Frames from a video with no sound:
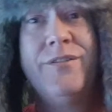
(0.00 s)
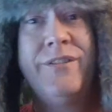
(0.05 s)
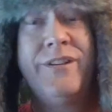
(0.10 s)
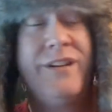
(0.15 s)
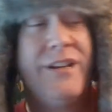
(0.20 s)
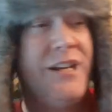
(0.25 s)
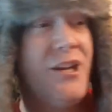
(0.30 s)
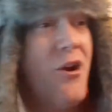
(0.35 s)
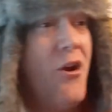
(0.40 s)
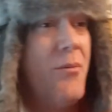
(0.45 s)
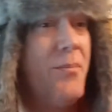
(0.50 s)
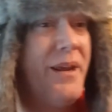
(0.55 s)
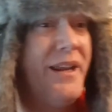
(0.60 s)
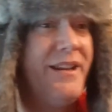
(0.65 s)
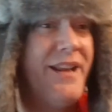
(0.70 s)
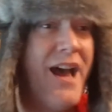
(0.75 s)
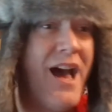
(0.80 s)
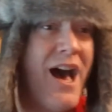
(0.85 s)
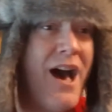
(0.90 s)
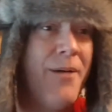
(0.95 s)
You know what I mean?
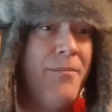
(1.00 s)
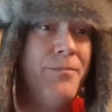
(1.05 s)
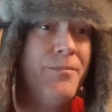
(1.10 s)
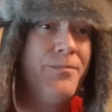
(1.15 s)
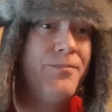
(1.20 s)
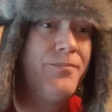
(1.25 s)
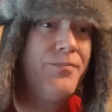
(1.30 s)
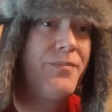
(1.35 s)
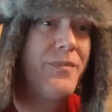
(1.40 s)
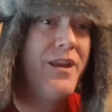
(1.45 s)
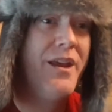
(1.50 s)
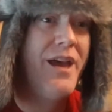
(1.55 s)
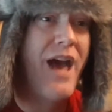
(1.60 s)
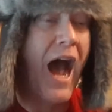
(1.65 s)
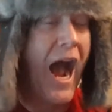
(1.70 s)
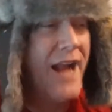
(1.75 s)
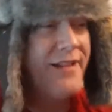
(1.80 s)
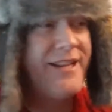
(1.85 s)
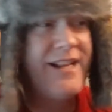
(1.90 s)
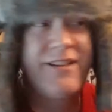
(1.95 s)

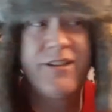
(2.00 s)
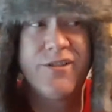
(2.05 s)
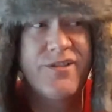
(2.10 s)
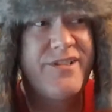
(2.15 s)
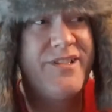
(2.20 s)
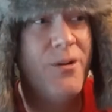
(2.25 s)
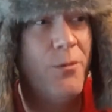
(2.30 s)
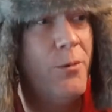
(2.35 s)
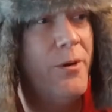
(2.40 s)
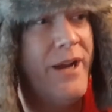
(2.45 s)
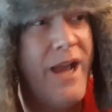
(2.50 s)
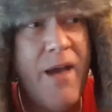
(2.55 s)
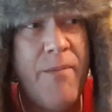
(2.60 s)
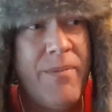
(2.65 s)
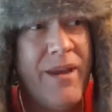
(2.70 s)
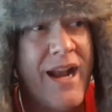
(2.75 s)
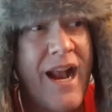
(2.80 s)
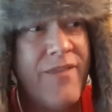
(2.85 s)
I think there still would have been.